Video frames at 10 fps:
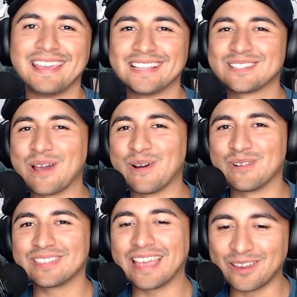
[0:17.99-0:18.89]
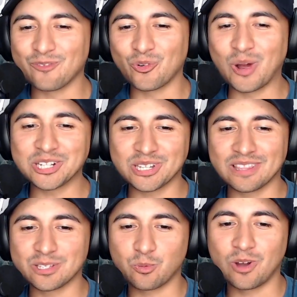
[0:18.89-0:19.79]
So thank you for watching
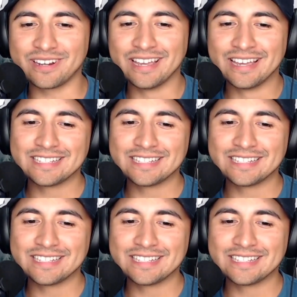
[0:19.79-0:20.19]
this one.